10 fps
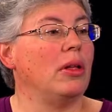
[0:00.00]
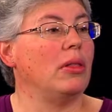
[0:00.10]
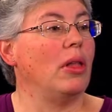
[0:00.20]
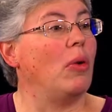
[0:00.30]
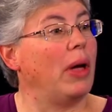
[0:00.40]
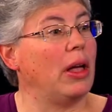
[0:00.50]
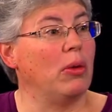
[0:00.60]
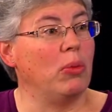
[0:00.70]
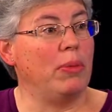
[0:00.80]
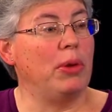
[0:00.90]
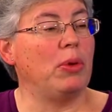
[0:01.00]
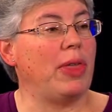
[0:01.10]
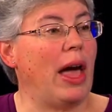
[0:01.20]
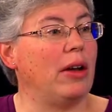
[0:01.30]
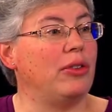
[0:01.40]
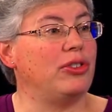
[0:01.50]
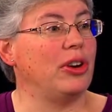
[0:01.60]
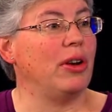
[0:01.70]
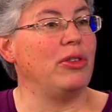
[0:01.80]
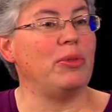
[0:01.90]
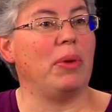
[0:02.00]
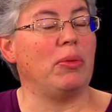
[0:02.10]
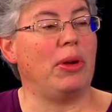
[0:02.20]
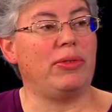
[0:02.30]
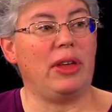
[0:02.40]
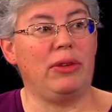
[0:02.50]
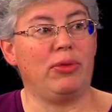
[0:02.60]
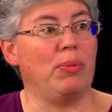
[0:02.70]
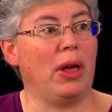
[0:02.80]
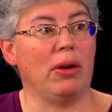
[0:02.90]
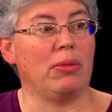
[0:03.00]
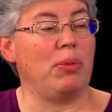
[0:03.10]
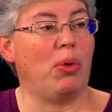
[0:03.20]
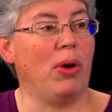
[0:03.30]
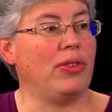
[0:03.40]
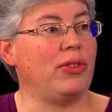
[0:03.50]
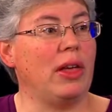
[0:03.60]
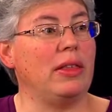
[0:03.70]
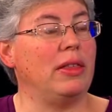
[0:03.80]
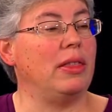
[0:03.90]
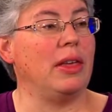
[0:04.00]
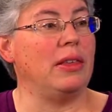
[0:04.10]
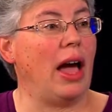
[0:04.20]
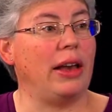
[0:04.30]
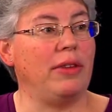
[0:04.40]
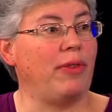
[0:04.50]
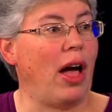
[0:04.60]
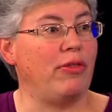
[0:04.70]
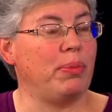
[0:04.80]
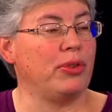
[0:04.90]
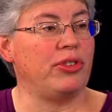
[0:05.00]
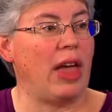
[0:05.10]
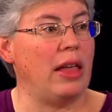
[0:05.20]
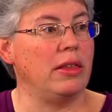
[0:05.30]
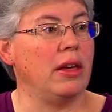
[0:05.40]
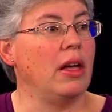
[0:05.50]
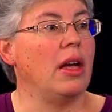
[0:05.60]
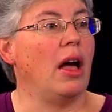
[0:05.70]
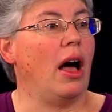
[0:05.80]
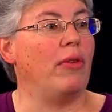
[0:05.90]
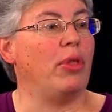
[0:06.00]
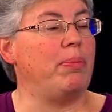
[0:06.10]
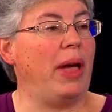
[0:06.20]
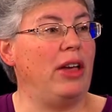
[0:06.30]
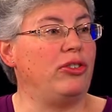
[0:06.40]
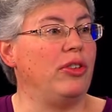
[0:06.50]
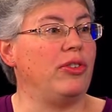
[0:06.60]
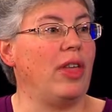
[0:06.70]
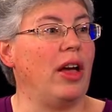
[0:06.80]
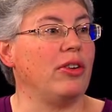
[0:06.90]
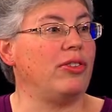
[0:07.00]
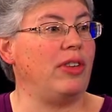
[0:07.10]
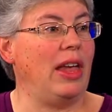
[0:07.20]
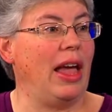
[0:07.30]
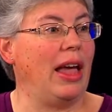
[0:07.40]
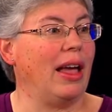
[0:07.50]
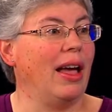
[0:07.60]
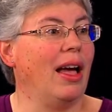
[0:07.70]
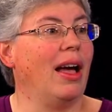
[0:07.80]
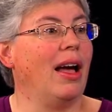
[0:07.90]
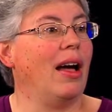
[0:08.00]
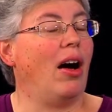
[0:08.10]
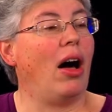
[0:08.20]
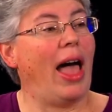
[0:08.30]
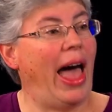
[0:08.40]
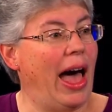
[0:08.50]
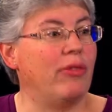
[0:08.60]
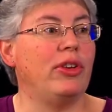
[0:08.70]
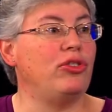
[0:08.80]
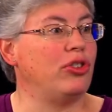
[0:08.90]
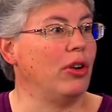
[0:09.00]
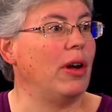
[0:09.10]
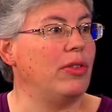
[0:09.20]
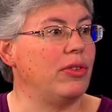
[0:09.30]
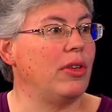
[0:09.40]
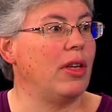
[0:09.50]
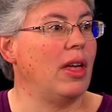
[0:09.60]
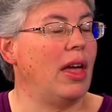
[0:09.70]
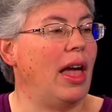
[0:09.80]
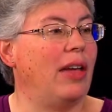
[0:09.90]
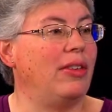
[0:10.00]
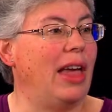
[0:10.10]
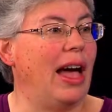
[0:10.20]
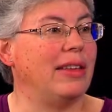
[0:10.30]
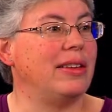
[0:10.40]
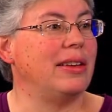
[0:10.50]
low-income women without insurance, but we've seen from their reports that that ninety-five percent of the patients they are seeing have insurance, and yet